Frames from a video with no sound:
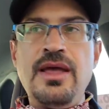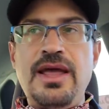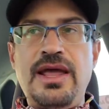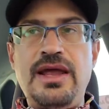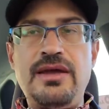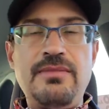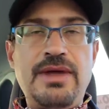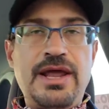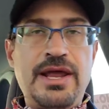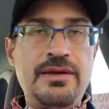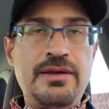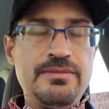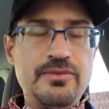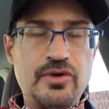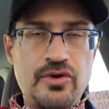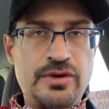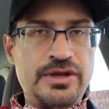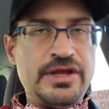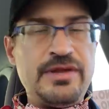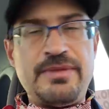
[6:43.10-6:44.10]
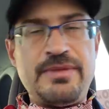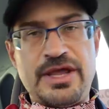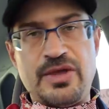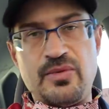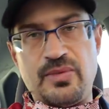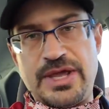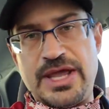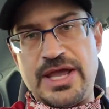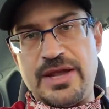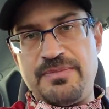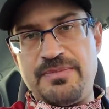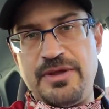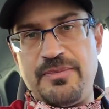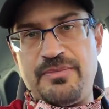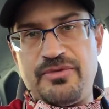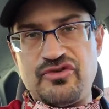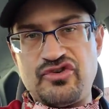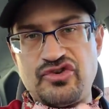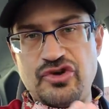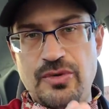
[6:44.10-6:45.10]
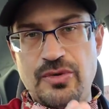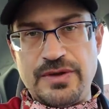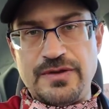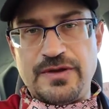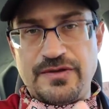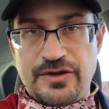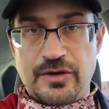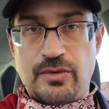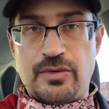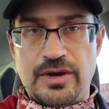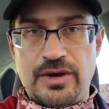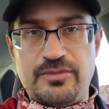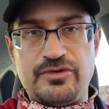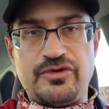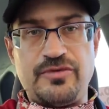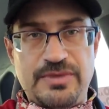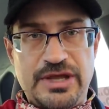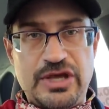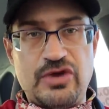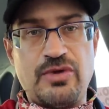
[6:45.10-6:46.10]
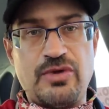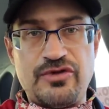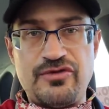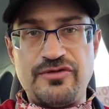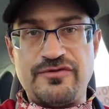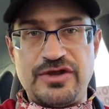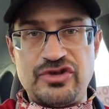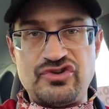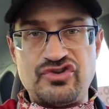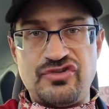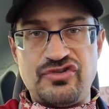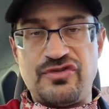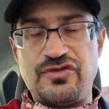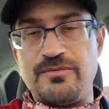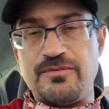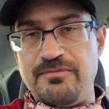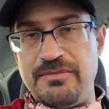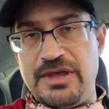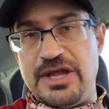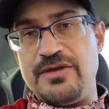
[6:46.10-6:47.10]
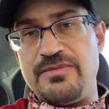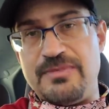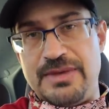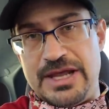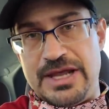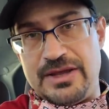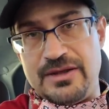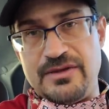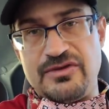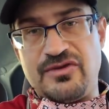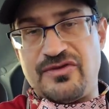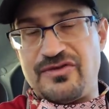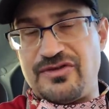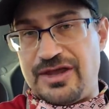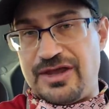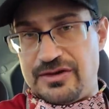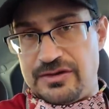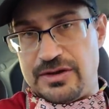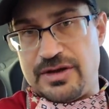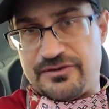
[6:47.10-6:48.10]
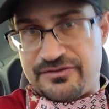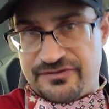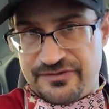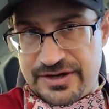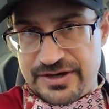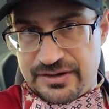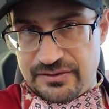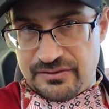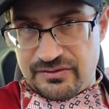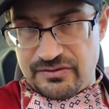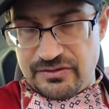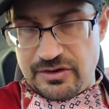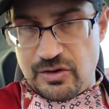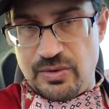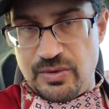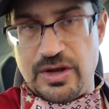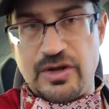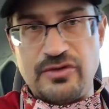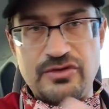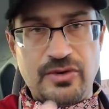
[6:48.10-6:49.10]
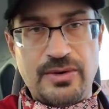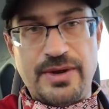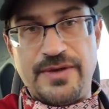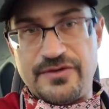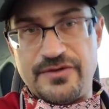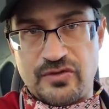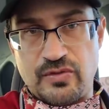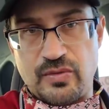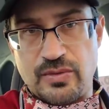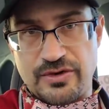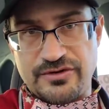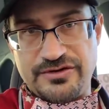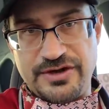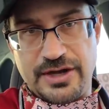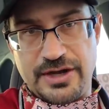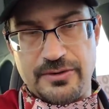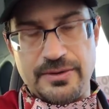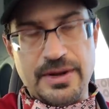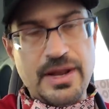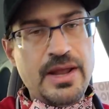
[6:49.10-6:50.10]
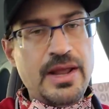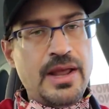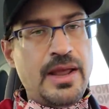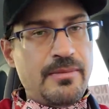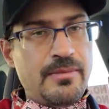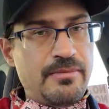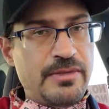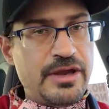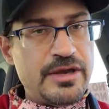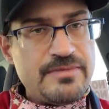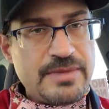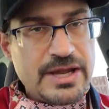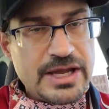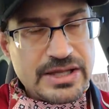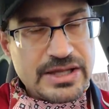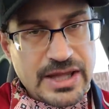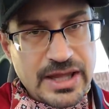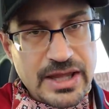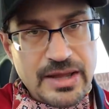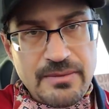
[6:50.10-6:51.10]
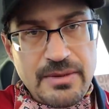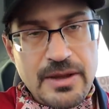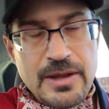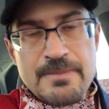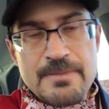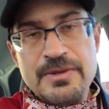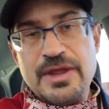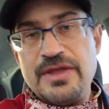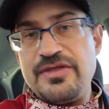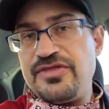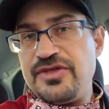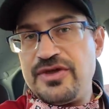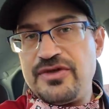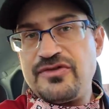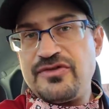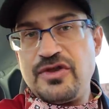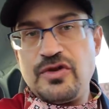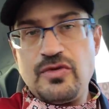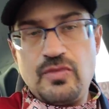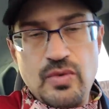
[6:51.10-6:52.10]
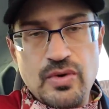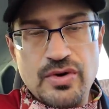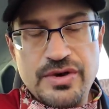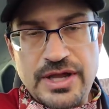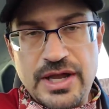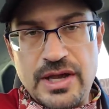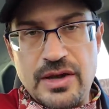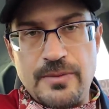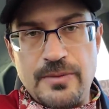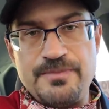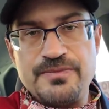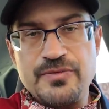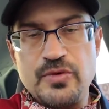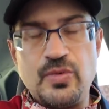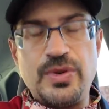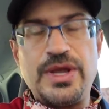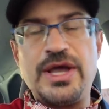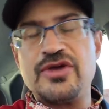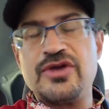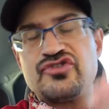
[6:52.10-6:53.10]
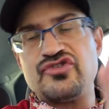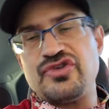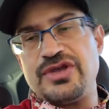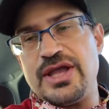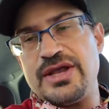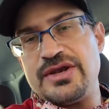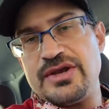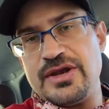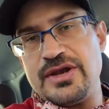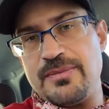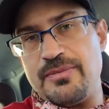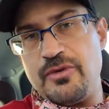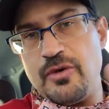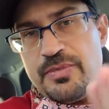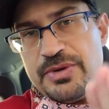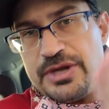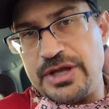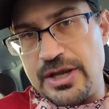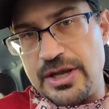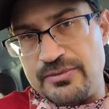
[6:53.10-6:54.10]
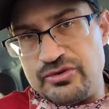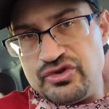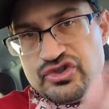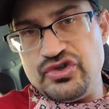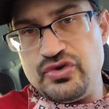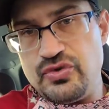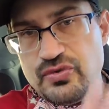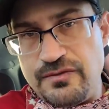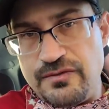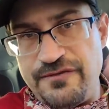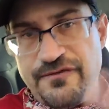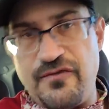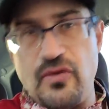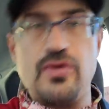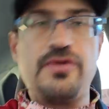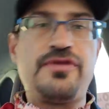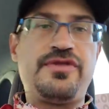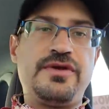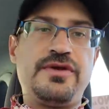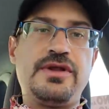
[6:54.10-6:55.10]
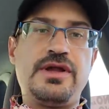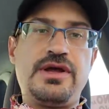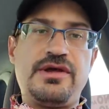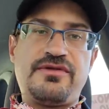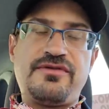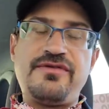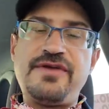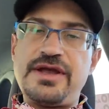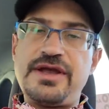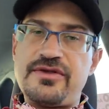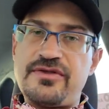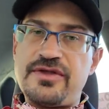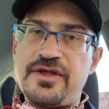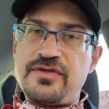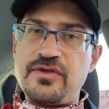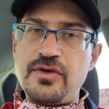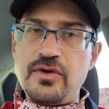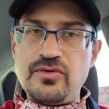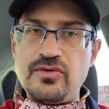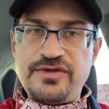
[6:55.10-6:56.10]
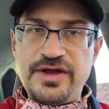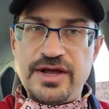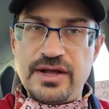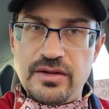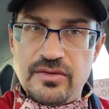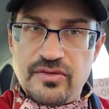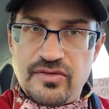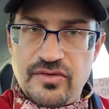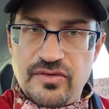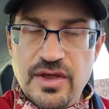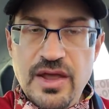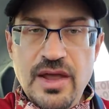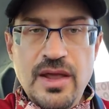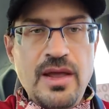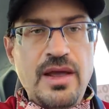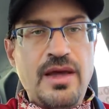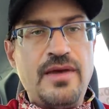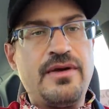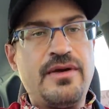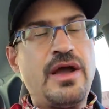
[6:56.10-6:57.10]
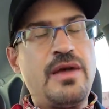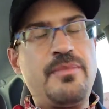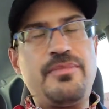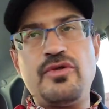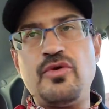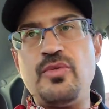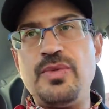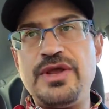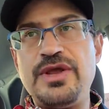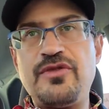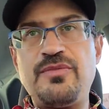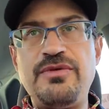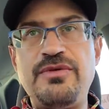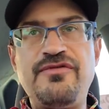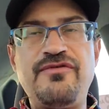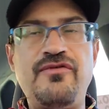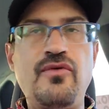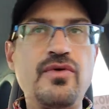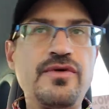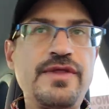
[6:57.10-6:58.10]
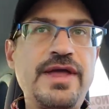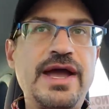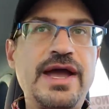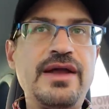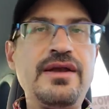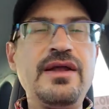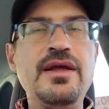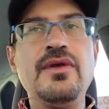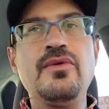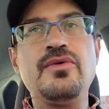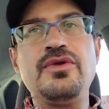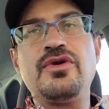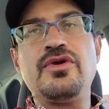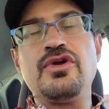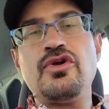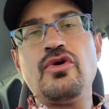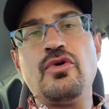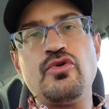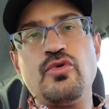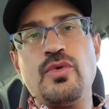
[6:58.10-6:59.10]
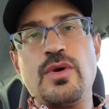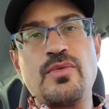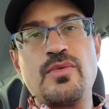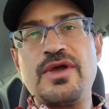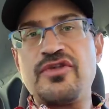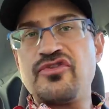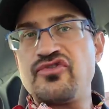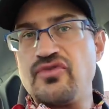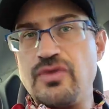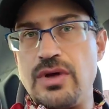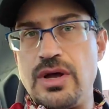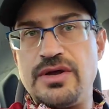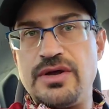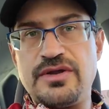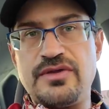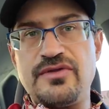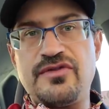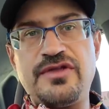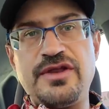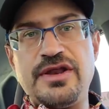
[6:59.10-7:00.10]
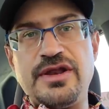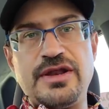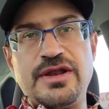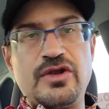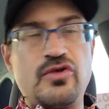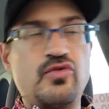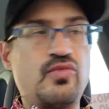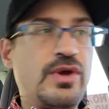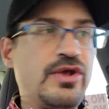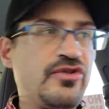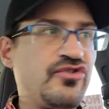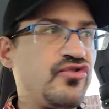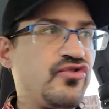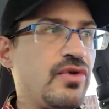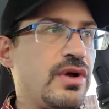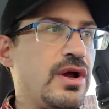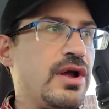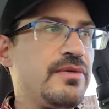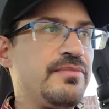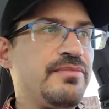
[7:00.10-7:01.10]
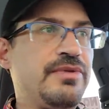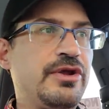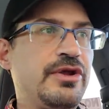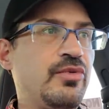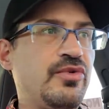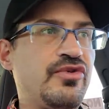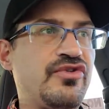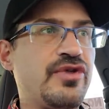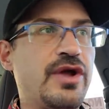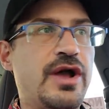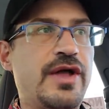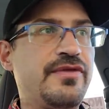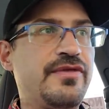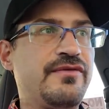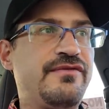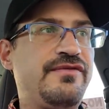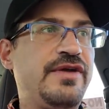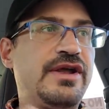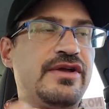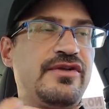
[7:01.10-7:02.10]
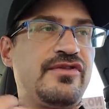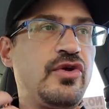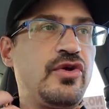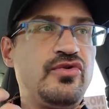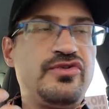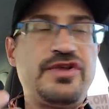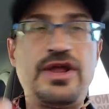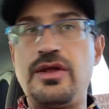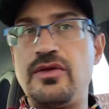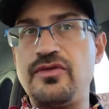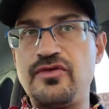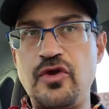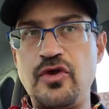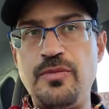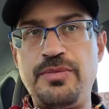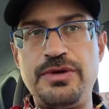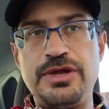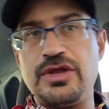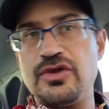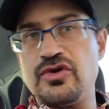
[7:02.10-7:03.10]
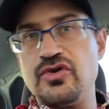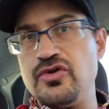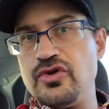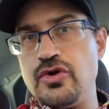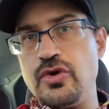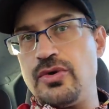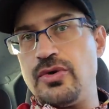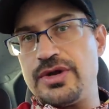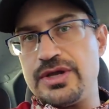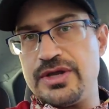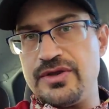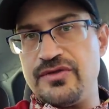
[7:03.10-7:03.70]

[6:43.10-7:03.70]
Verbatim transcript: In May, early May, we had people showing that they were able to make reservations mid-May to stay in Las Vegas. Now, we all know how this worked out. Mid-May came and things didn't work out. We actually ended up opening up June fourth in Las Vegas at the hotels. A couple of weeks before that, you could go to a restaurant and sit in at a restaurant, but it was not the Vegas hotels opening. You couldn't go on a